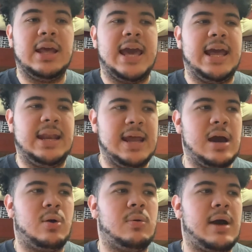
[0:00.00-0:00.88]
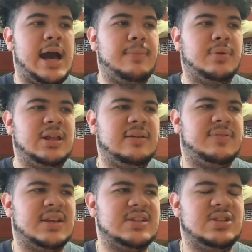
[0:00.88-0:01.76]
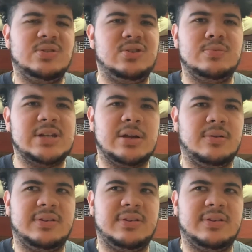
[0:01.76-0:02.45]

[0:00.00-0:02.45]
And now I believe his YouTube channel